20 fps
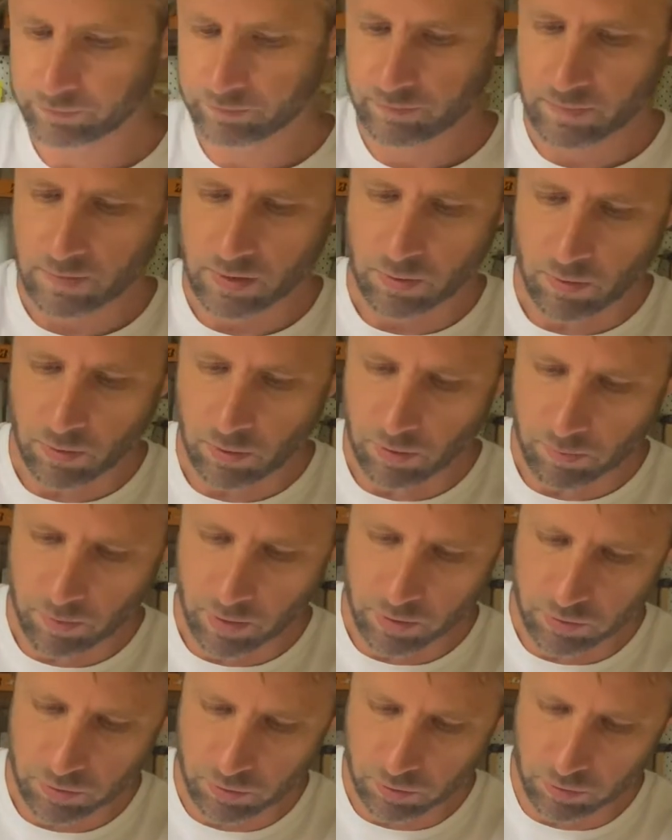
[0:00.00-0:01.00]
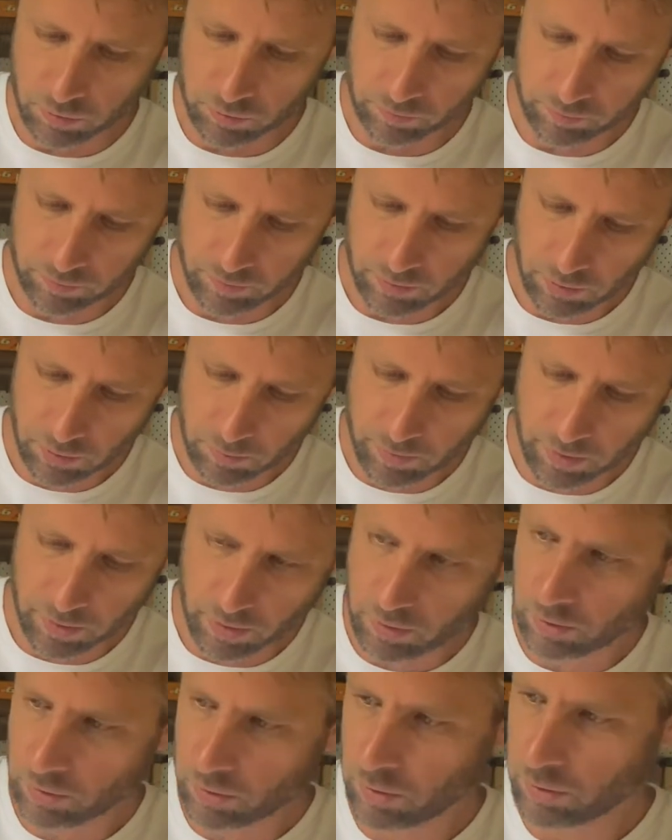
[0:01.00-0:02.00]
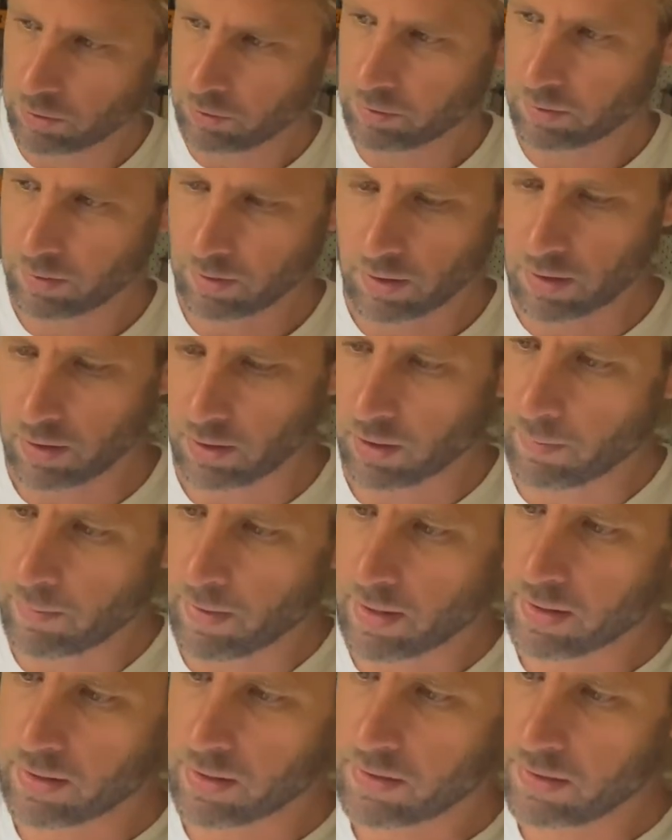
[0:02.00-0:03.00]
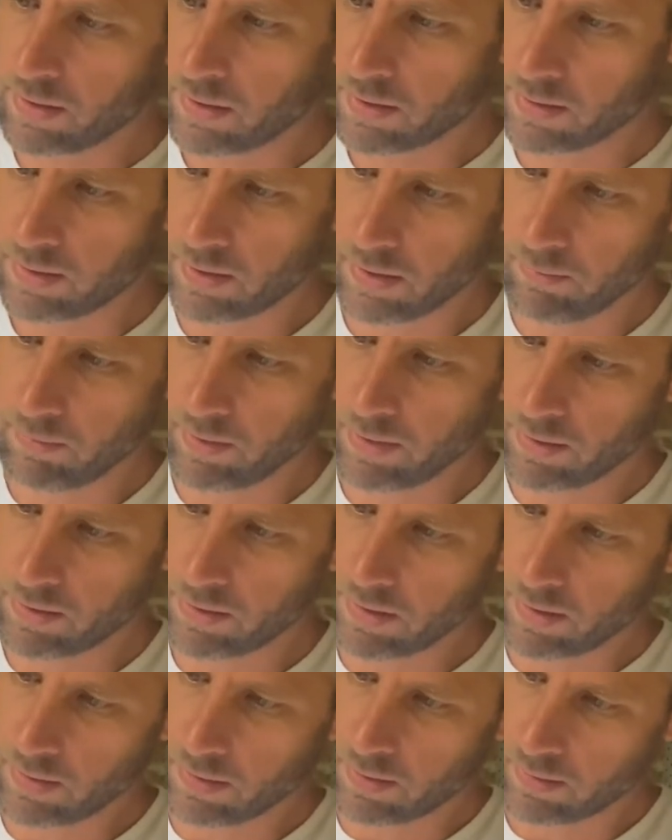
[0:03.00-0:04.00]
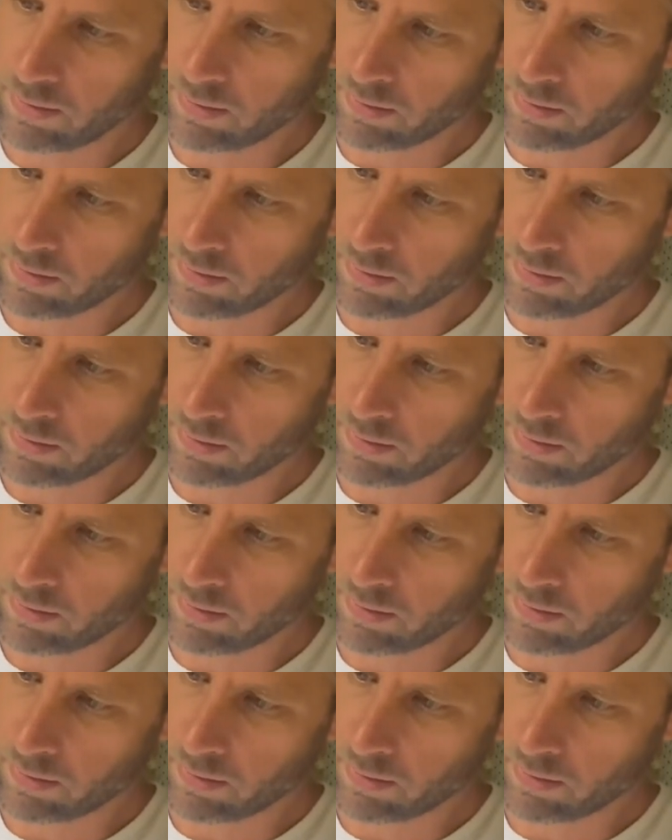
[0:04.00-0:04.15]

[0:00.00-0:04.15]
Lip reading: So I got my tool, a little bit of glue. I got about 6 centimeters here.